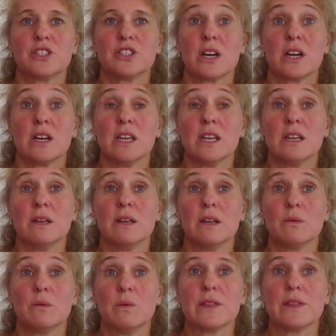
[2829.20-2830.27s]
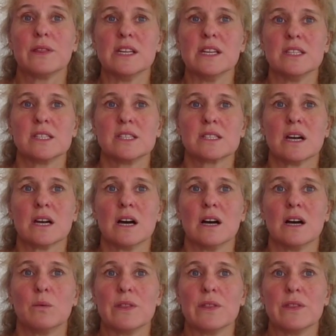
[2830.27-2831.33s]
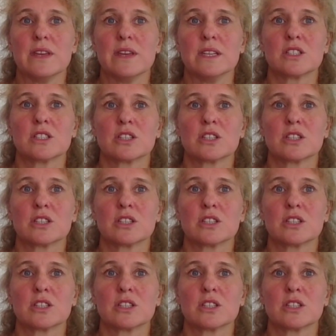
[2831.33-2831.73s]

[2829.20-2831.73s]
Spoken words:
journey with these